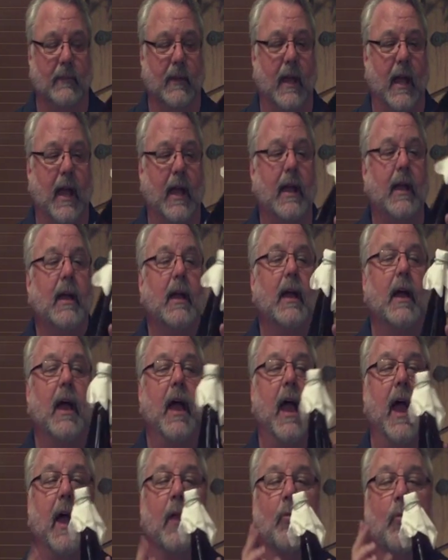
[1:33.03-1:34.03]
Okay?
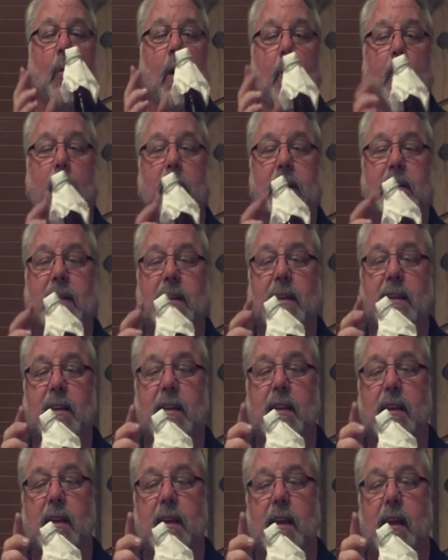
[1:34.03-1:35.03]
And what we
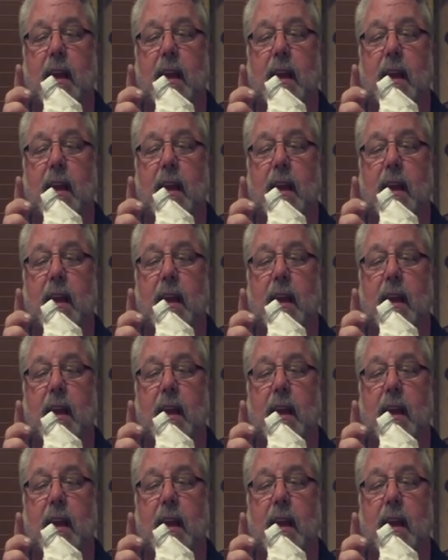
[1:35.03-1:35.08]
did